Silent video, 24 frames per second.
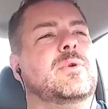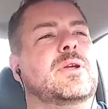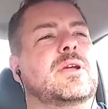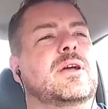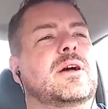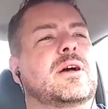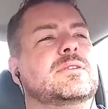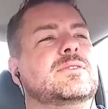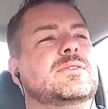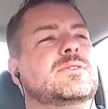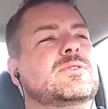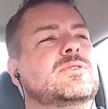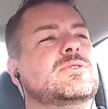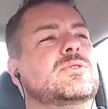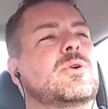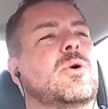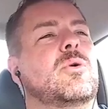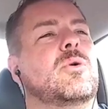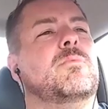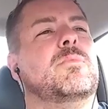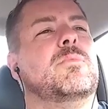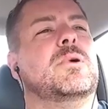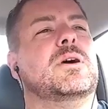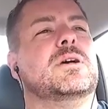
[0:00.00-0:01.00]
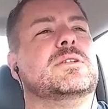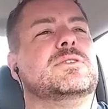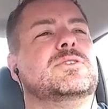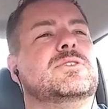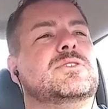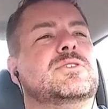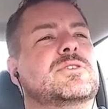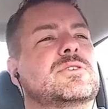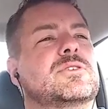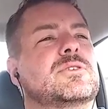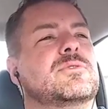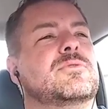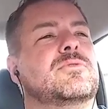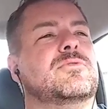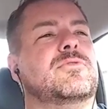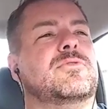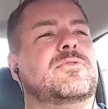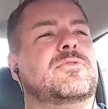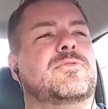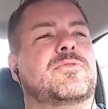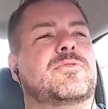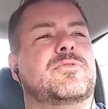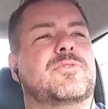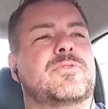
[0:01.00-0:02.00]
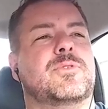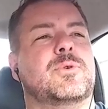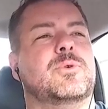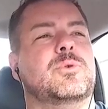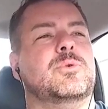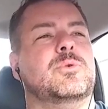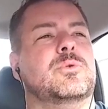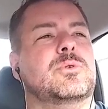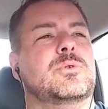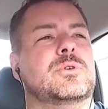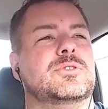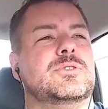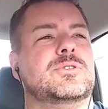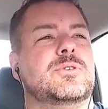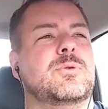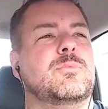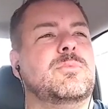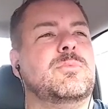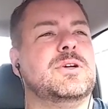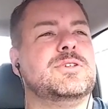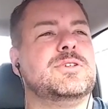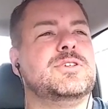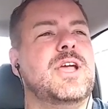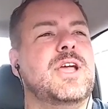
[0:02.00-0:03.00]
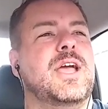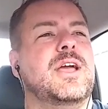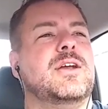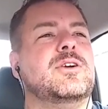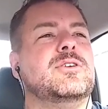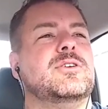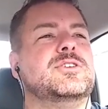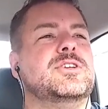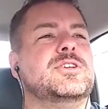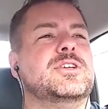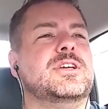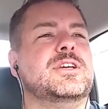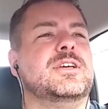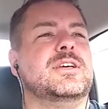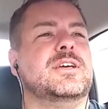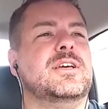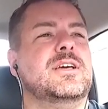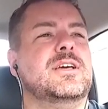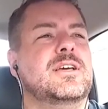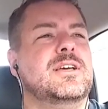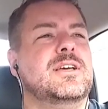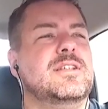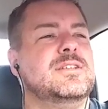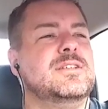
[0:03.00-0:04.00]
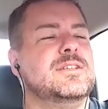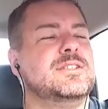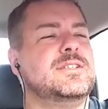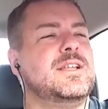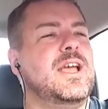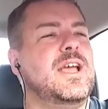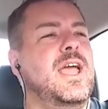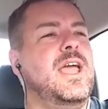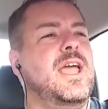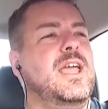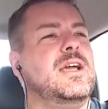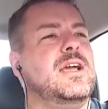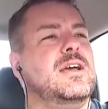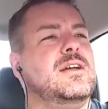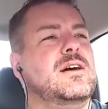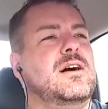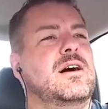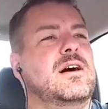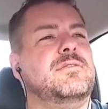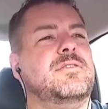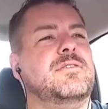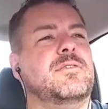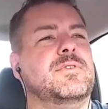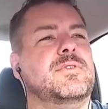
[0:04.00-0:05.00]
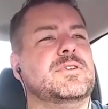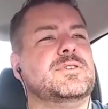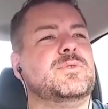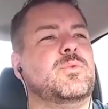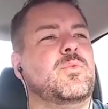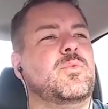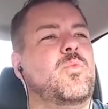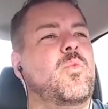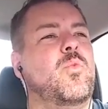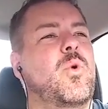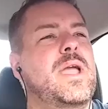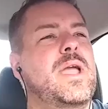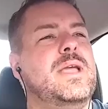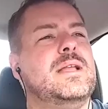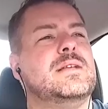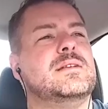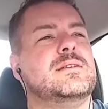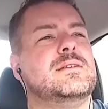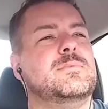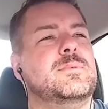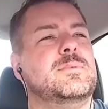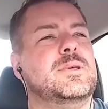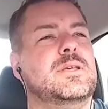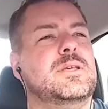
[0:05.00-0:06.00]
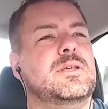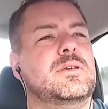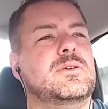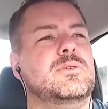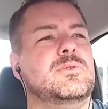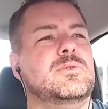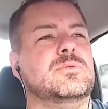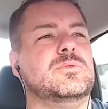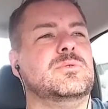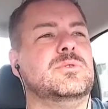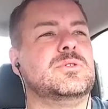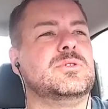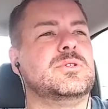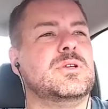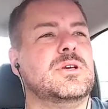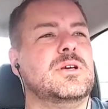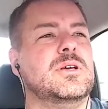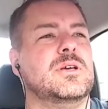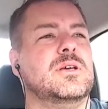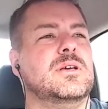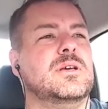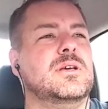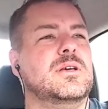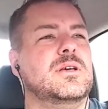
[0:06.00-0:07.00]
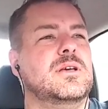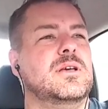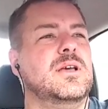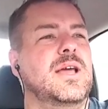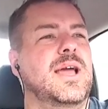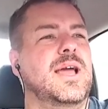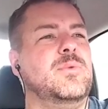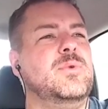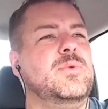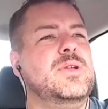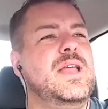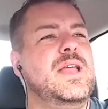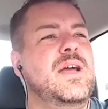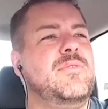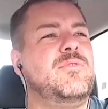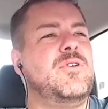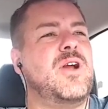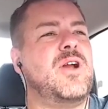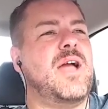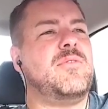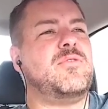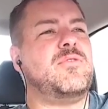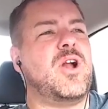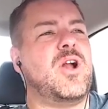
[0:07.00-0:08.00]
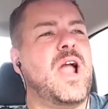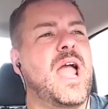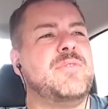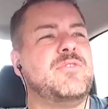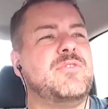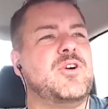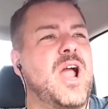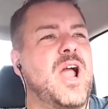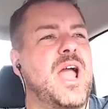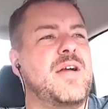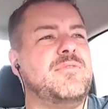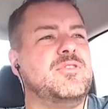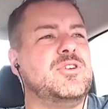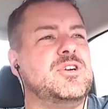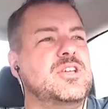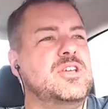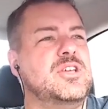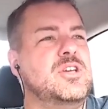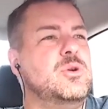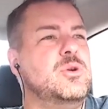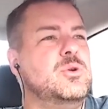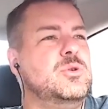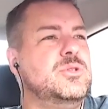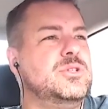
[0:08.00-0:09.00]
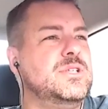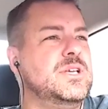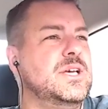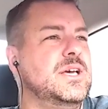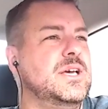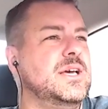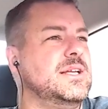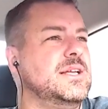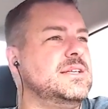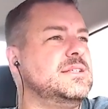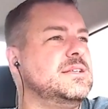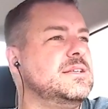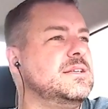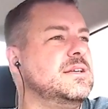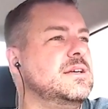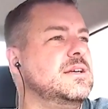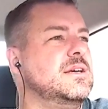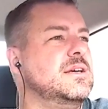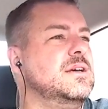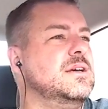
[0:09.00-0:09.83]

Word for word: We got so much food, so much energy just hanging off of us, waiting to be used. And we never, ever, ever, ever use it.